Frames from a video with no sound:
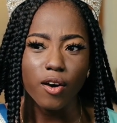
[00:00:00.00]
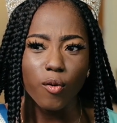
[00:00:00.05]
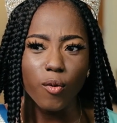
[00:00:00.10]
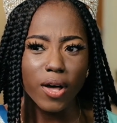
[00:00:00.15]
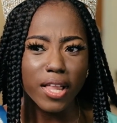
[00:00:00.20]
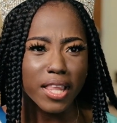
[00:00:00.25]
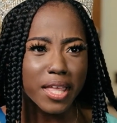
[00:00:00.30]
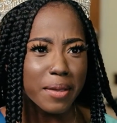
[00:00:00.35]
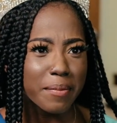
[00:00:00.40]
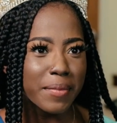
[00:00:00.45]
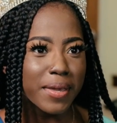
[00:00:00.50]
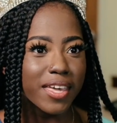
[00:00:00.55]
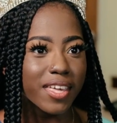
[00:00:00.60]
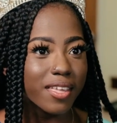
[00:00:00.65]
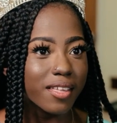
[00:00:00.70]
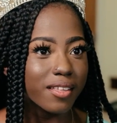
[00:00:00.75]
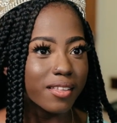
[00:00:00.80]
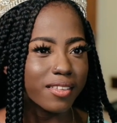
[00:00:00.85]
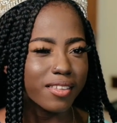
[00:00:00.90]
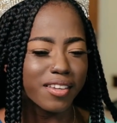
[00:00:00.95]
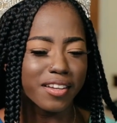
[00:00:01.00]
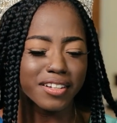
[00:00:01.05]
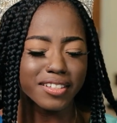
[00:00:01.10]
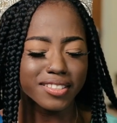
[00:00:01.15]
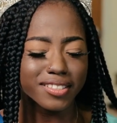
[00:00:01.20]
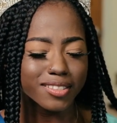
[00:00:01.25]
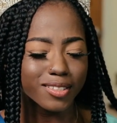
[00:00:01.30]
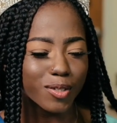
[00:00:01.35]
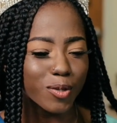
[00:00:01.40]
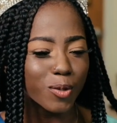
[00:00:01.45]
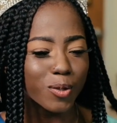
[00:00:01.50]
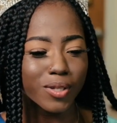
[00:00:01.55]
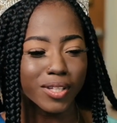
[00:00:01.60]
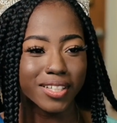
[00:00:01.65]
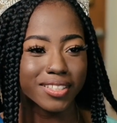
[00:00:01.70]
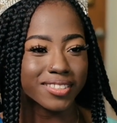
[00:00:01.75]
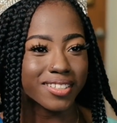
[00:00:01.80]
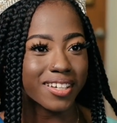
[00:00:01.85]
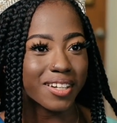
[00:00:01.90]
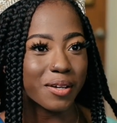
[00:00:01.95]
well, I mean, your school
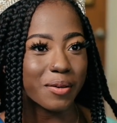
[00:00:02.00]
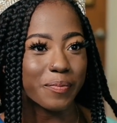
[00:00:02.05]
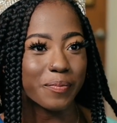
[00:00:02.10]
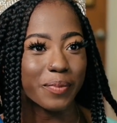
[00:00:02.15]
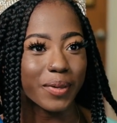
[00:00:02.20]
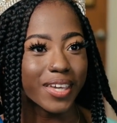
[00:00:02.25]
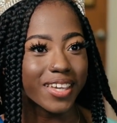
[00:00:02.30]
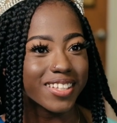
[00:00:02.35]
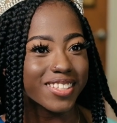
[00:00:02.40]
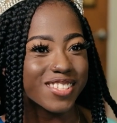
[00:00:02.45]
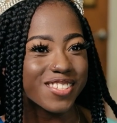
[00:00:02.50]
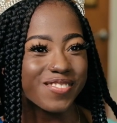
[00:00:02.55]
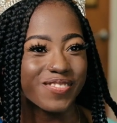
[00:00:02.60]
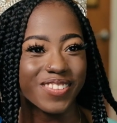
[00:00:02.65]
is on a beach.